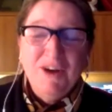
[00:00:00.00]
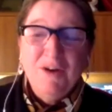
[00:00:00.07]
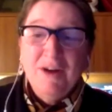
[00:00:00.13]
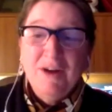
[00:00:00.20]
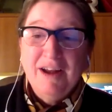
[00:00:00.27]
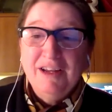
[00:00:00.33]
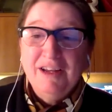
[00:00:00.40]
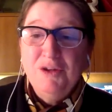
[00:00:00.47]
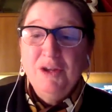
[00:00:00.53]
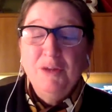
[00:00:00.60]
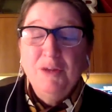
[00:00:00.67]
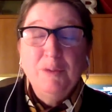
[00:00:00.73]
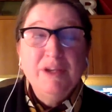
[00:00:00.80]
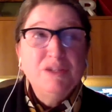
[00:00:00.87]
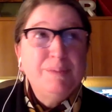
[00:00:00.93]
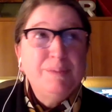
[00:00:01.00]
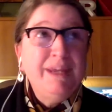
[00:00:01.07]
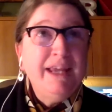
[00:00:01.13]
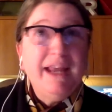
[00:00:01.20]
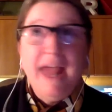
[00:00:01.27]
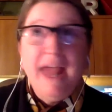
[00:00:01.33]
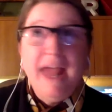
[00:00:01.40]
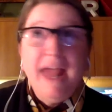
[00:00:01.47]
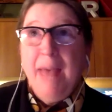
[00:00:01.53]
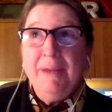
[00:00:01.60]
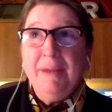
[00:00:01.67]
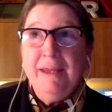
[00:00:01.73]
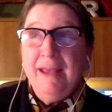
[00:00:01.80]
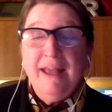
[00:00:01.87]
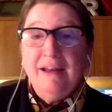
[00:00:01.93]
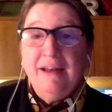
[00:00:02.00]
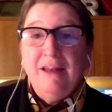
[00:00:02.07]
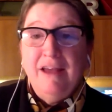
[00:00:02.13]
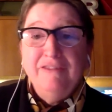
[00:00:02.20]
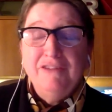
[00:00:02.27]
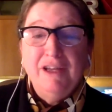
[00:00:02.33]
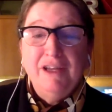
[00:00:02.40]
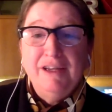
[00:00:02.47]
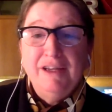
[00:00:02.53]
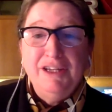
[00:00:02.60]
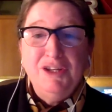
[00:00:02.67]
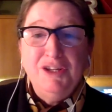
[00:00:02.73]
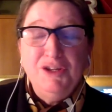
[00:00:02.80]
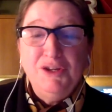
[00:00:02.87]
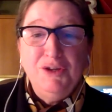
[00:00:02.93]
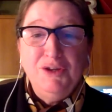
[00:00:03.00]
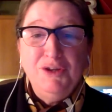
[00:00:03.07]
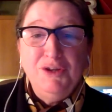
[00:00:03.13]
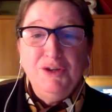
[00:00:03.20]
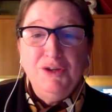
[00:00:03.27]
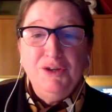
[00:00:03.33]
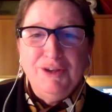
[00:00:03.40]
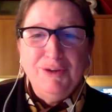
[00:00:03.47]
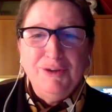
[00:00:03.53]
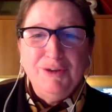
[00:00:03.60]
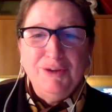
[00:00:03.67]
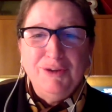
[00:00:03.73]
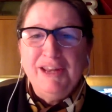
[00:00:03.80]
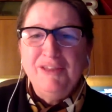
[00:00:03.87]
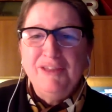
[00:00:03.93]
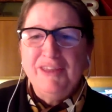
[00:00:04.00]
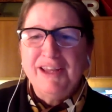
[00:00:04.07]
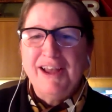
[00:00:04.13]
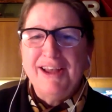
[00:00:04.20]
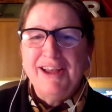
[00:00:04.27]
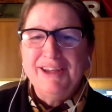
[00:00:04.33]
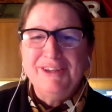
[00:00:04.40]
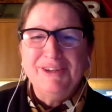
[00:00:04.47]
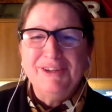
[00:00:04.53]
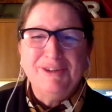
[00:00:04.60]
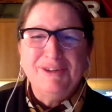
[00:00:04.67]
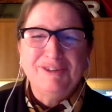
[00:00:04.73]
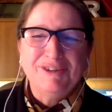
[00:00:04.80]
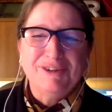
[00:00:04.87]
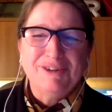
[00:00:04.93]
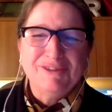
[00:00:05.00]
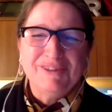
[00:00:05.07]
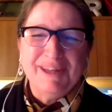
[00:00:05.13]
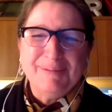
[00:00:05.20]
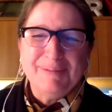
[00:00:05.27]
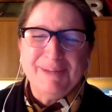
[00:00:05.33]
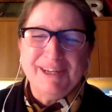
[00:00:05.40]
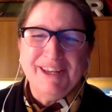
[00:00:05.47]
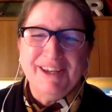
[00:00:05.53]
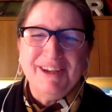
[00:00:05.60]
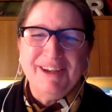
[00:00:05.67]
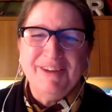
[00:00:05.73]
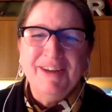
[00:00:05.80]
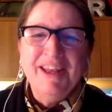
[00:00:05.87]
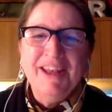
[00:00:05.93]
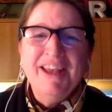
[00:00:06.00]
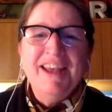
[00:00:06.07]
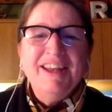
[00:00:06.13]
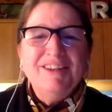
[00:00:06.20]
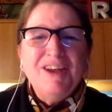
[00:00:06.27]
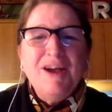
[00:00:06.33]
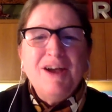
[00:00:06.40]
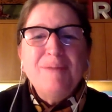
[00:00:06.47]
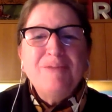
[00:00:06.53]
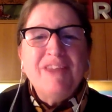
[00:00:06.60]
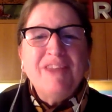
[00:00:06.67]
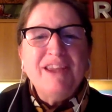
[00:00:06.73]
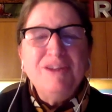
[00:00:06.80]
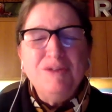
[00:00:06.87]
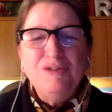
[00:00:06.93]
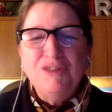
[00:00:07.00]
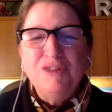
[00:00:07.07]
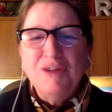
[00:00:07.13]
right. And you can reach me at happy@life.edu. So anything I can do to serve, let me know. Tom, thank you so